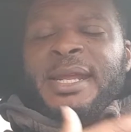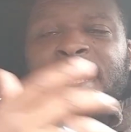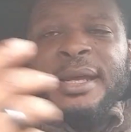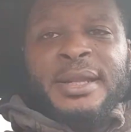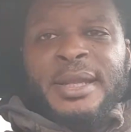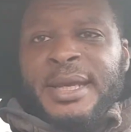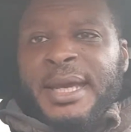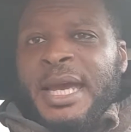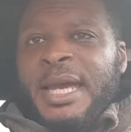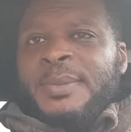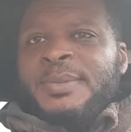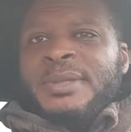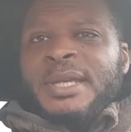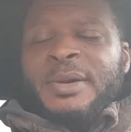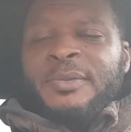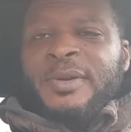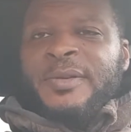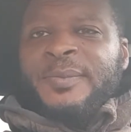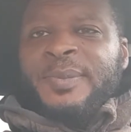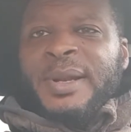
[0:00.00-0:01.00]
of the games that
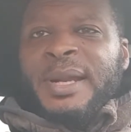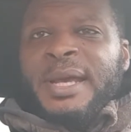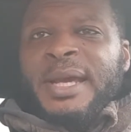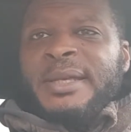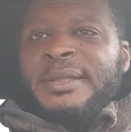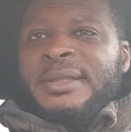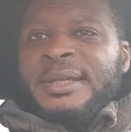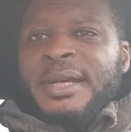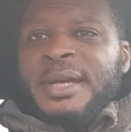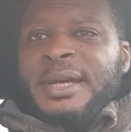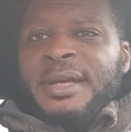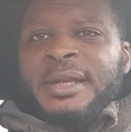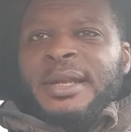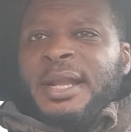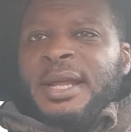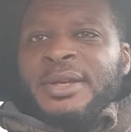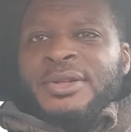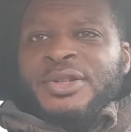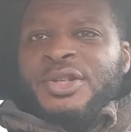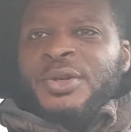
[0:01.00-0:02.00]
we've played
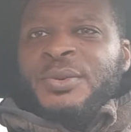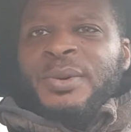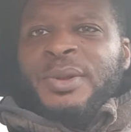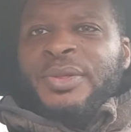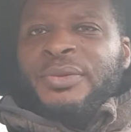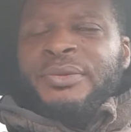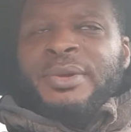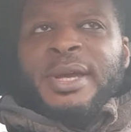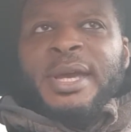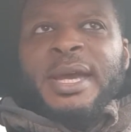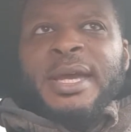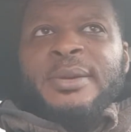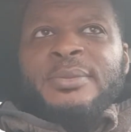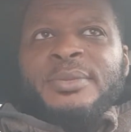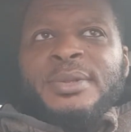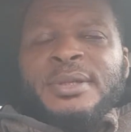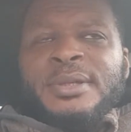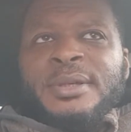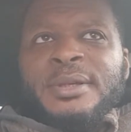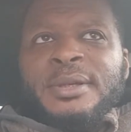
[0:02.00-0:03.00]
last two or three
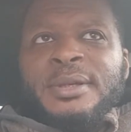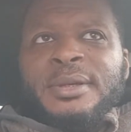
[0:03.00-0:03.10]
games.